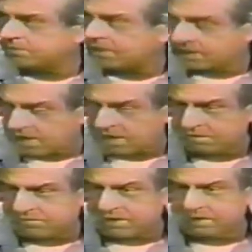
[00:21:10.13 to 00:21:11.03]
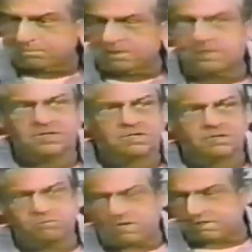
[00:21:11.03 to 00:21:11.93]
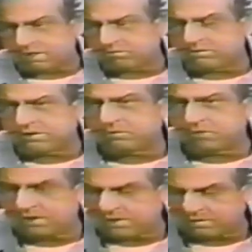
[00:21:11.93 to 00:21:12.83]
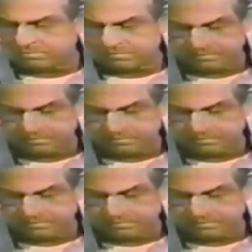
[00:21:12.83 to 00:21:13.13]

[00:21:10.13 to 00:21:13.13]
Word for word: they are available, and they're quite interesting reading